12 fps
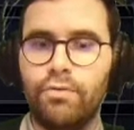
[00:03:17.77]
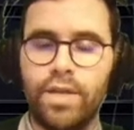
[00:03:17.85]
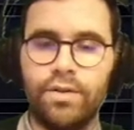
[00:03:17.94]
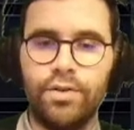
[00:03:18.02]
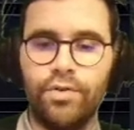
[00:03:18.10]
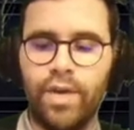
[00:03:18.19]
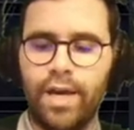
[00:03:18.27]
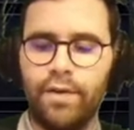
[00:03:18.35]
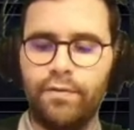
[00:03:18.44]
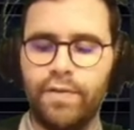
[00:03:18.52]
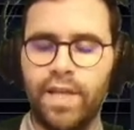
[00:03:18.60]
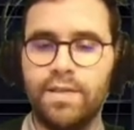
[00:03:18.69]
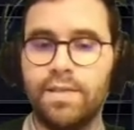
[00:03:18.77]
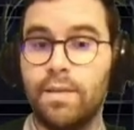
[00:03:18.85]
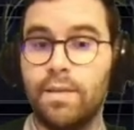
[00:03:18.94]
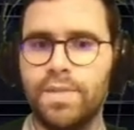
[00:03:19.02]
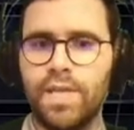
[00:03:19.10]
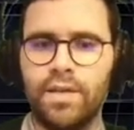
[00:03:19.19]
rather you have like a
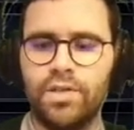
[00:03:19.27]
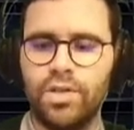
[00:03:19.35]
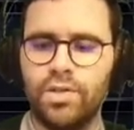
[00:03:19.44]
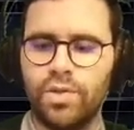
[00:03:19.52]
subsection,